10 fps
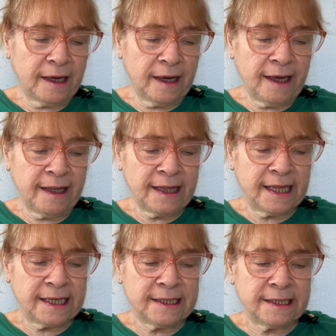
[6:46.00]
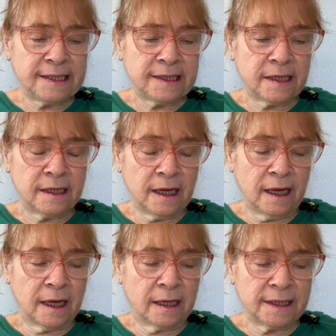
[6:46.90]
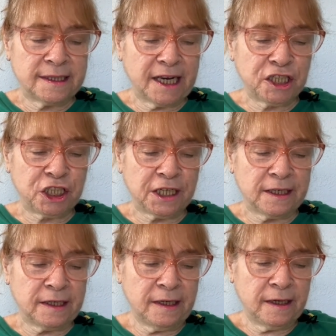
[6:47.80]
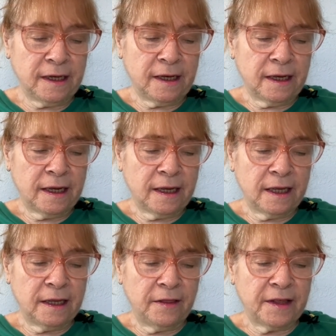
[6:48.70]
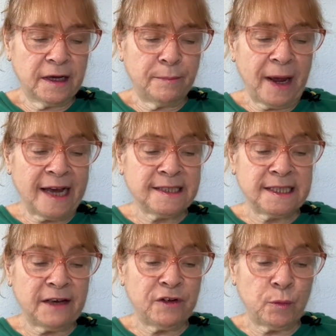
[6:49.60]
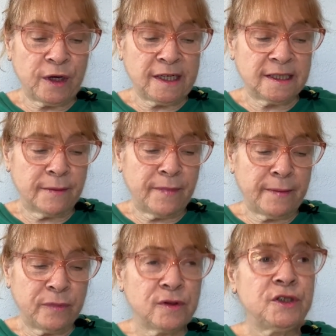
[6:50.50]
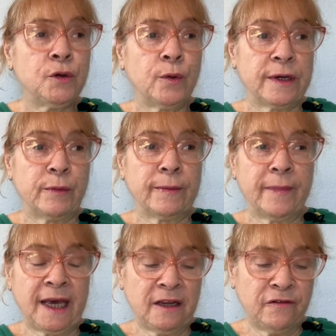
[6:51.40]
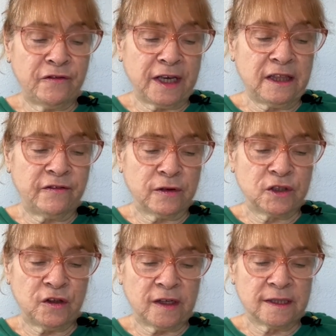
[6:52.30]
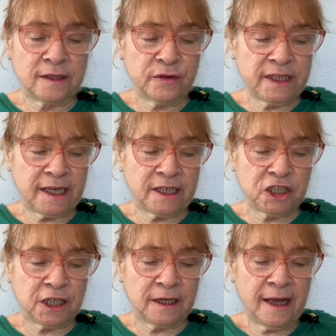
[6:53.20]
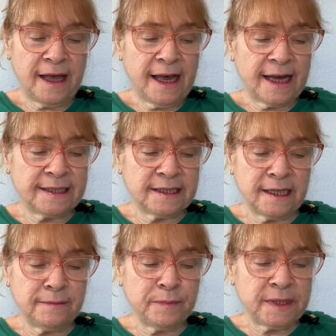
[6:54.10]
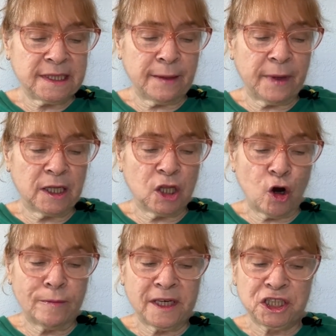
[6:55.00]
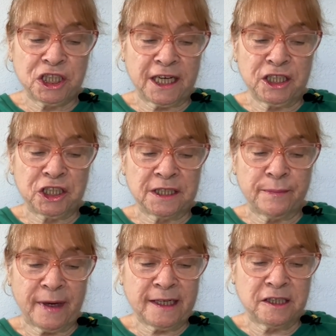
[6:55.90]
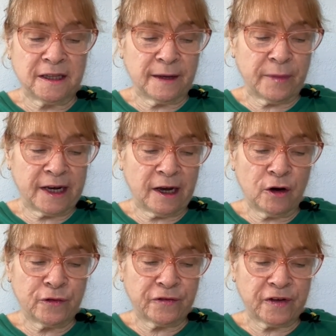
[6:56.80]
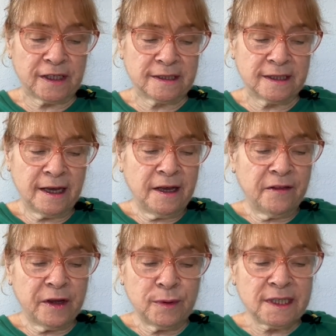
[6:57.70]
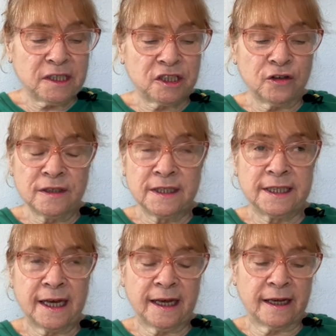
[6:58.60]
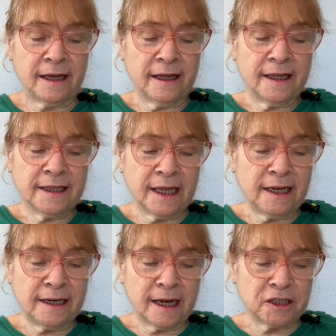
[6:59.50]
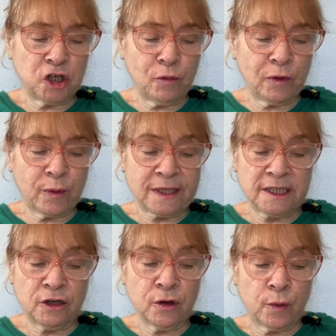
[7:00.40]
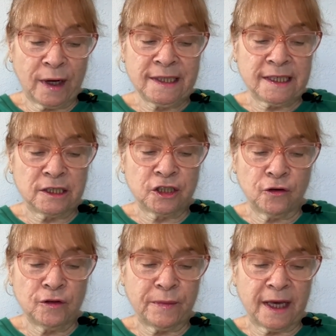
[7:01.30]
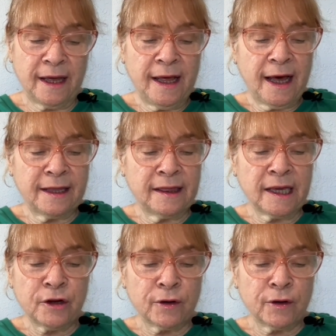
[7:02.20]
in this section, the past 7 weeks, the members who had remained faithful to the association had seen some alarming changes made to their biographies. There was a certain day, late in October, when Sir Quentin told me, "I think your